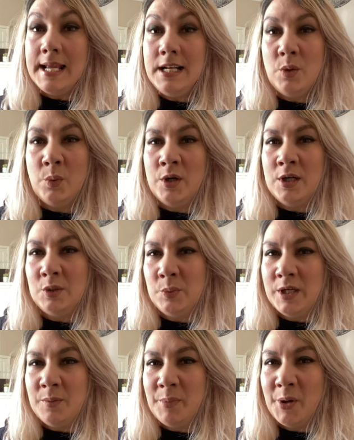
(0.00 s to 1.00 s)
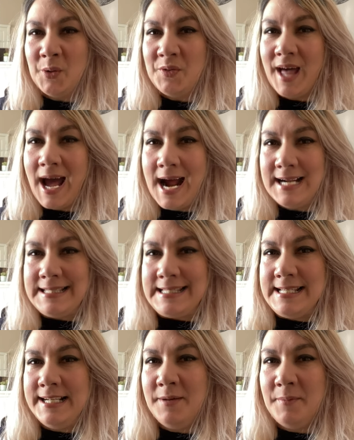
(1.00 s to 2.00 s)
In a world where both art
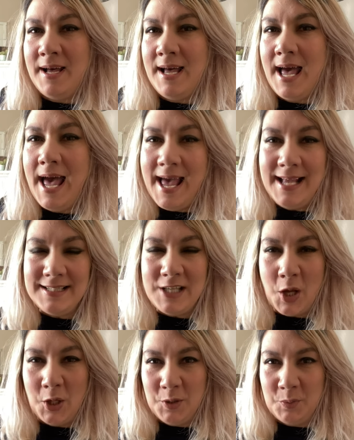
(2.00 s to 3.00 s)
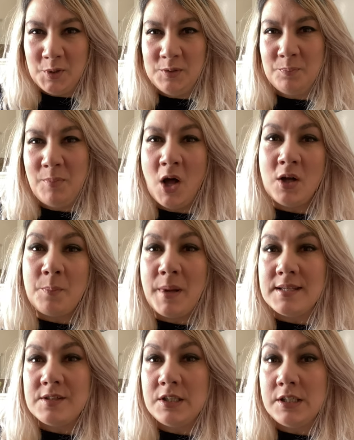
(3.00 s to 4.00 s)
cinema and Hollywood
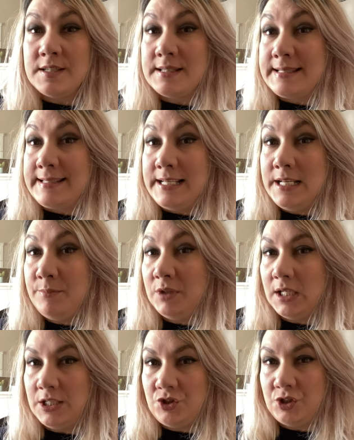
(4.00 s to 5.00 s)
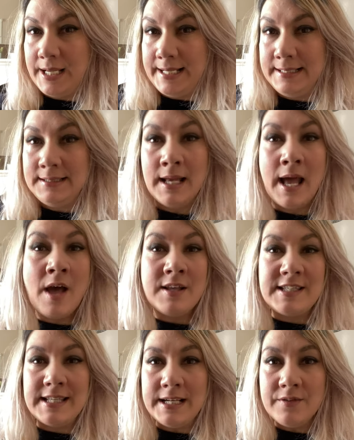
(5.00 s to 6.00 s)
blockbusters seemed cliched,
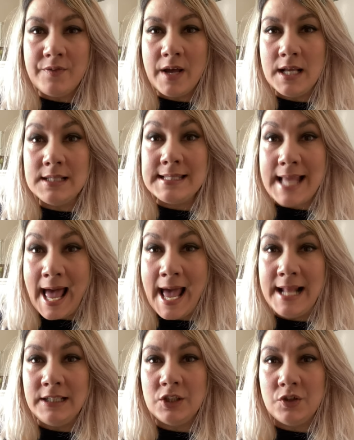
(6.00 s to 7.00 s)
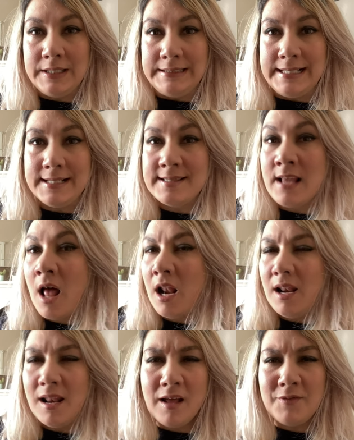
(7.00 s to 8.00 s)
cinephiles and critics
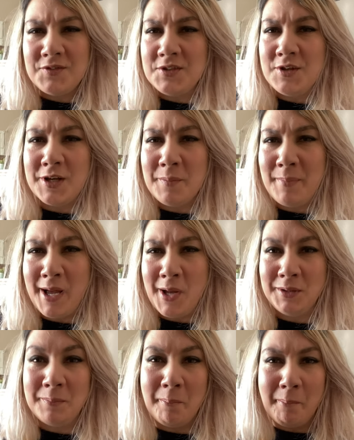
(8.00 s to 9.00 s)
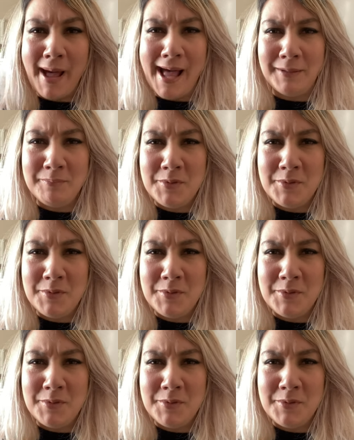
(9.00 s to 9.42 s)
love to talk about bad